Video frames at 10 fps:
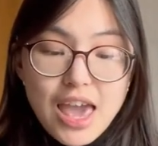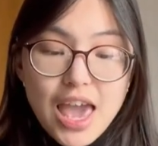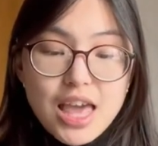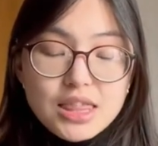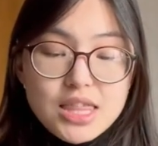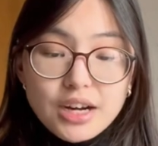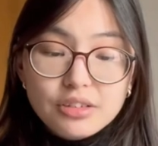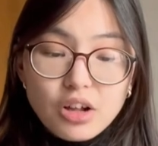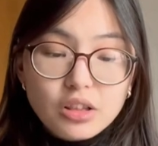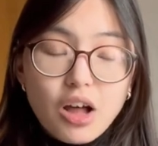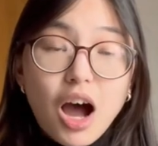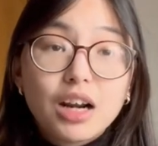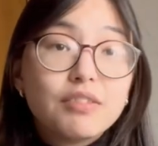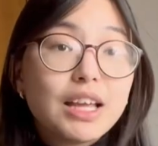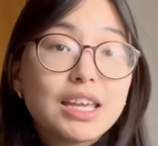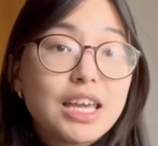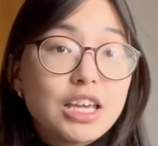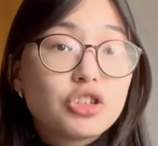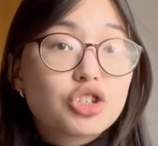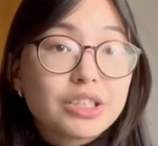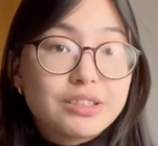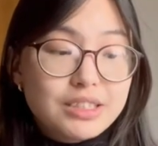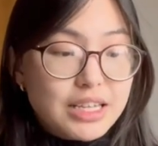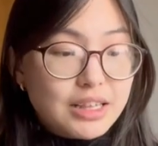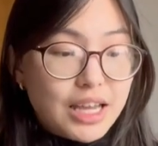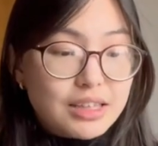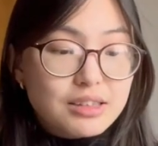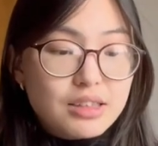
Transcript: And there's a lot of like interesting like